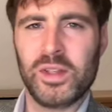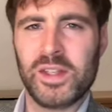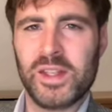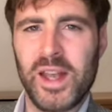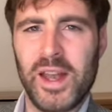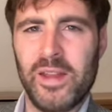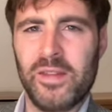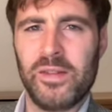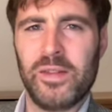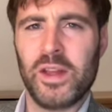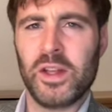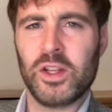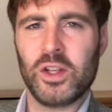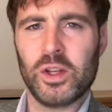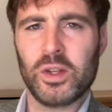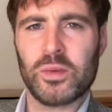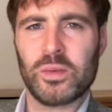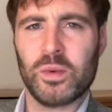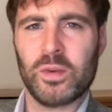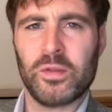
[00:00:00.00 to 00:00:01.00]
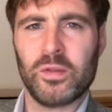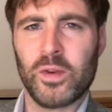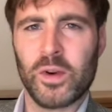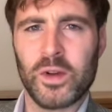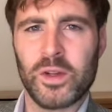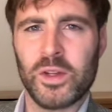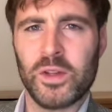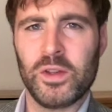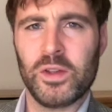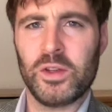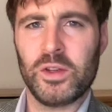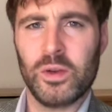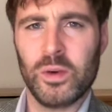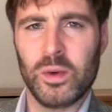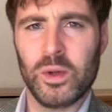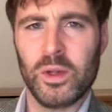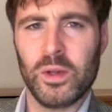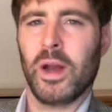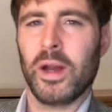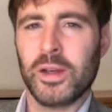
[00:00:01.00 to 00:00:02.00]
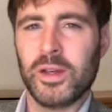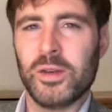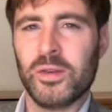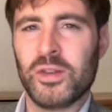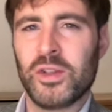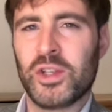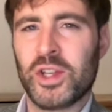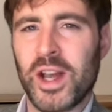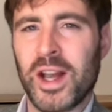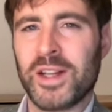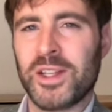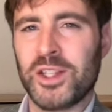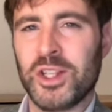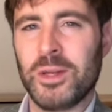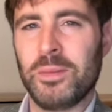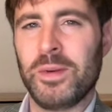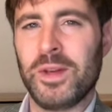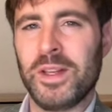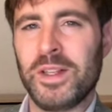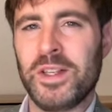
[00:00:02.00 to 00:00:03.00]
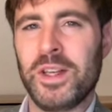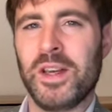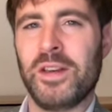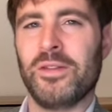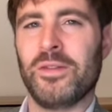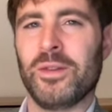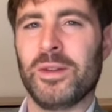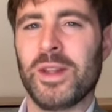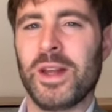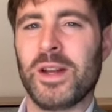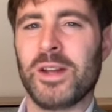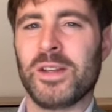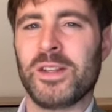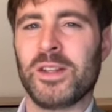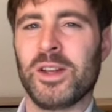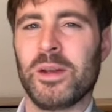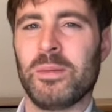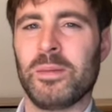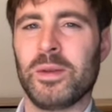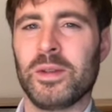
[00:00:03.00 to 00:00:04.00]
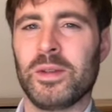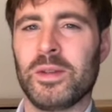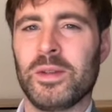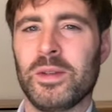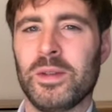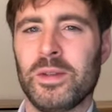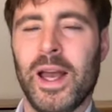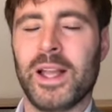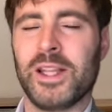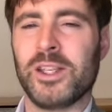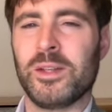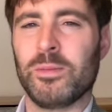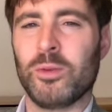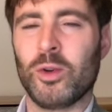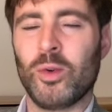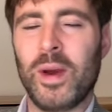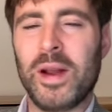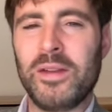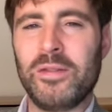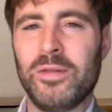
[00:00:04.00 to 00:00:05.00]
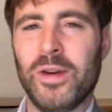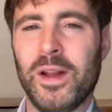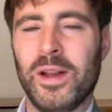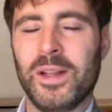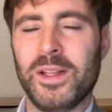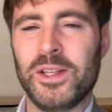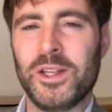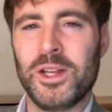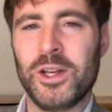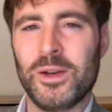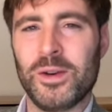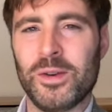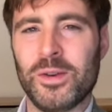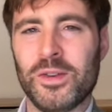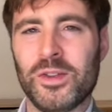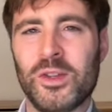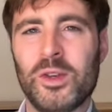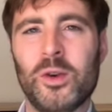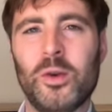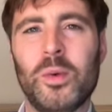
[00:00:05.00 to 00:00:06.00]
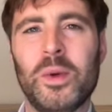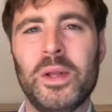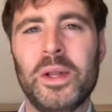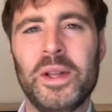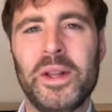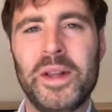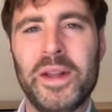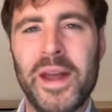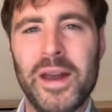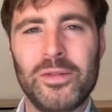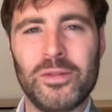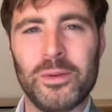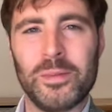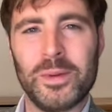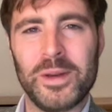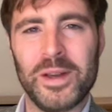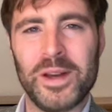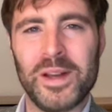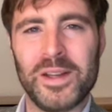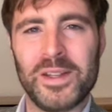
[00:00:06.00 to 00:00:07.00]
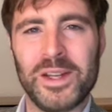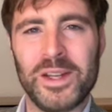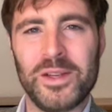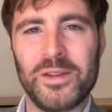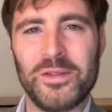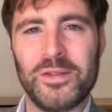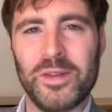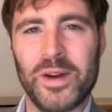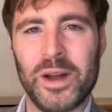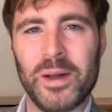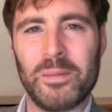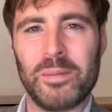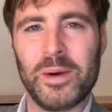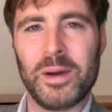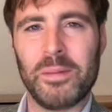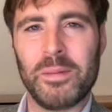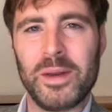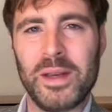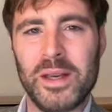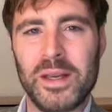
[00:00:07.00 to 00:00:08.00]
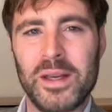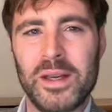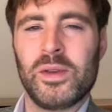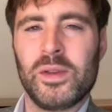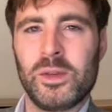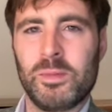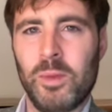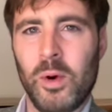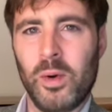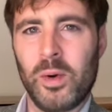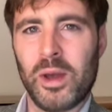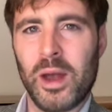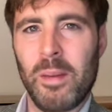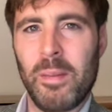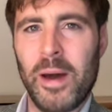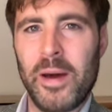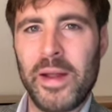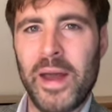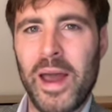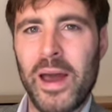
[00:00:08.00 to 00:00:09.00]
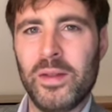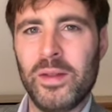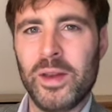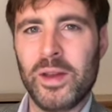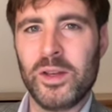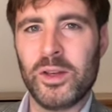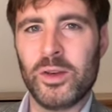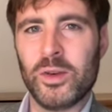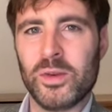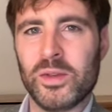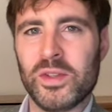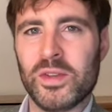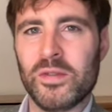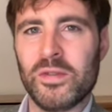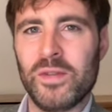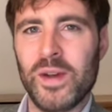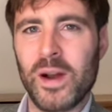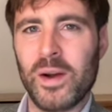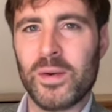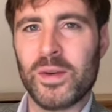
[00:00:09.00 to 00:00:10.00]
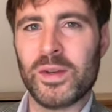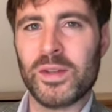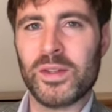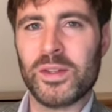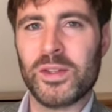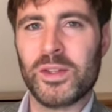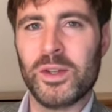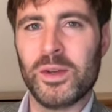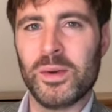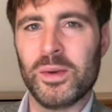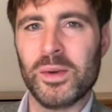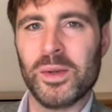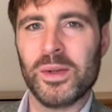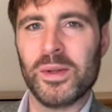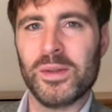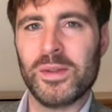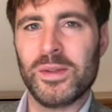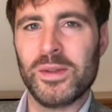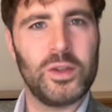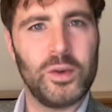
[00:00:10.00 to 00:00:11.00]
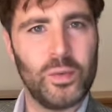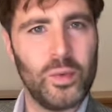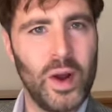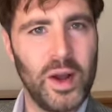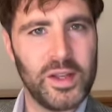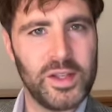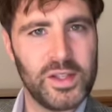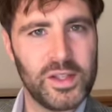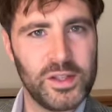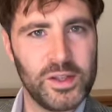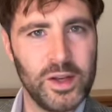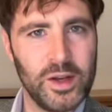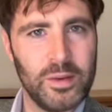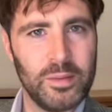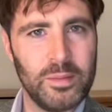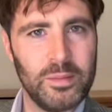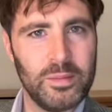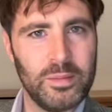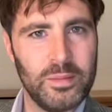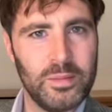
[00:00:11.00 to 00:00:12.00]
said they just refer to the tool. I used ChatGPT for that assignment. And some great volunteers who will never be identified by me spoke about how they used various tools to write some